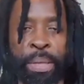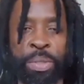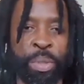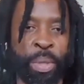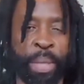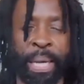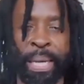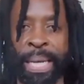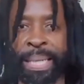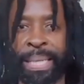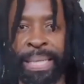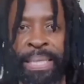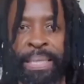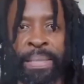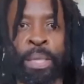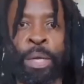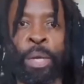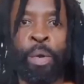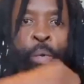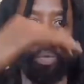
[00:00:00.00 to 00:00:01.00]
of the
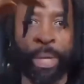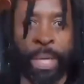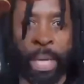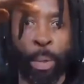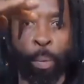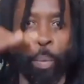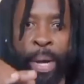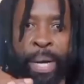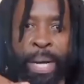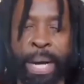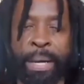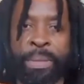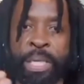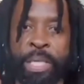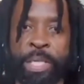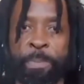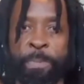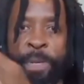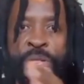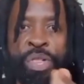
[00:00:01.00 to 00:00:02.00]
song or the
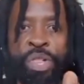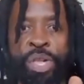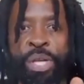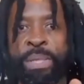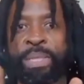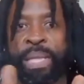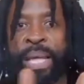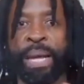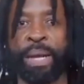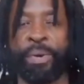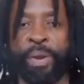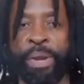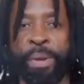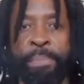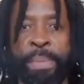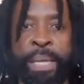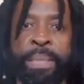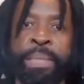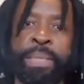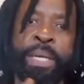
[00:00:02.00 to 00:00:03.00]
artist, especially in
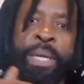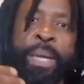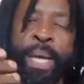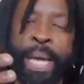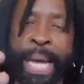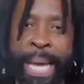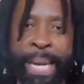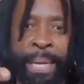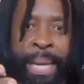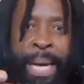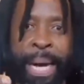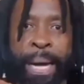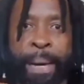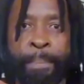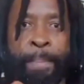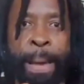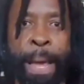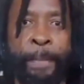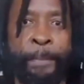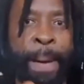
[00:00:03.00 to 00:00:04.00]
Zahara's case,
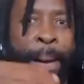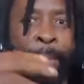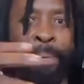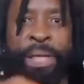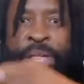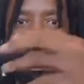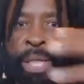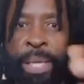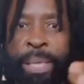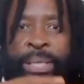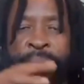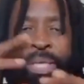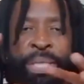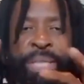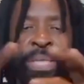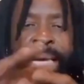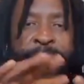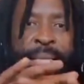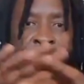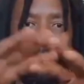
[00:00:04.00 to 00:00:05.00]
because she
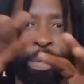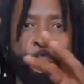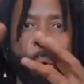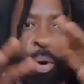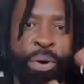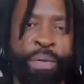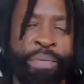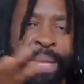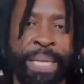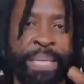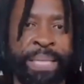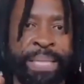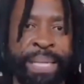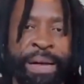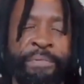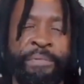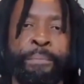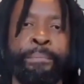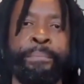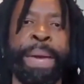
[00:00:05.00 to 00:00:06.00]
already had
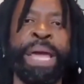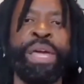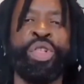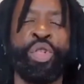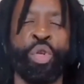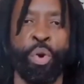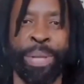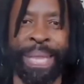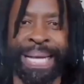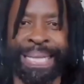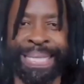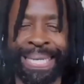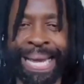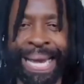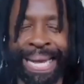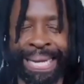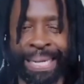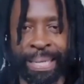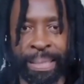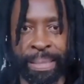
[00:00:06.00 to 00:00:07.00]
the
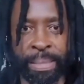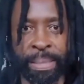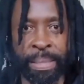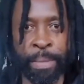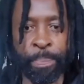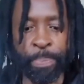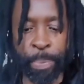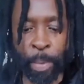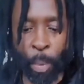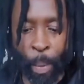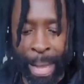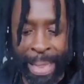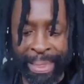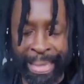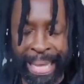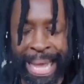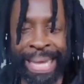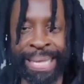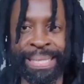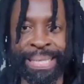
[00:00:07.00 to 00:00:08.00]
song and she's
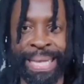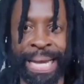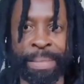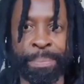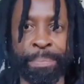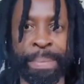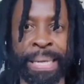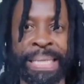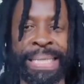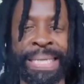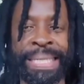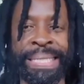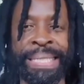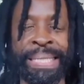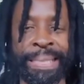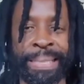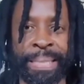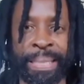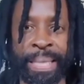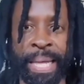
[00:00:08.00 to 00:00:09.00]
been singing
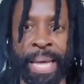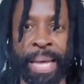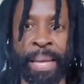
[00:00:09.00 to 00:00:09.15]
it.